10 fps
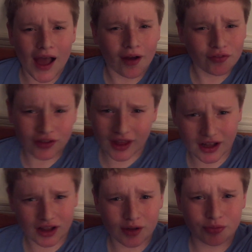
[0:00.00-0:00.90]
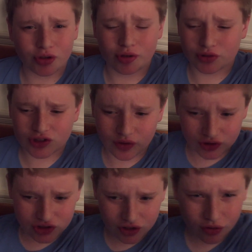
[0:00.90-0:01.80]
After that clip, dude, it was
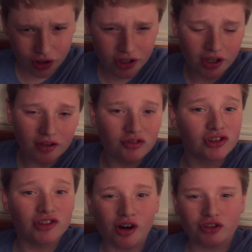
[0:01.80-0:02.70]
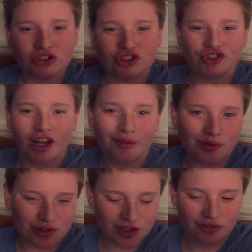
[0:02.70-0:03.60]
snowing so hard. The snow just
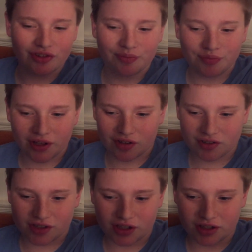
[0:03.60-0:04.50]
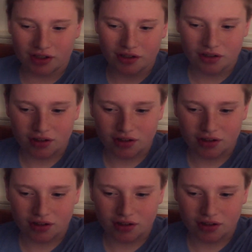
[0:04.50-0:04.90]
stopped snowing. And I was like,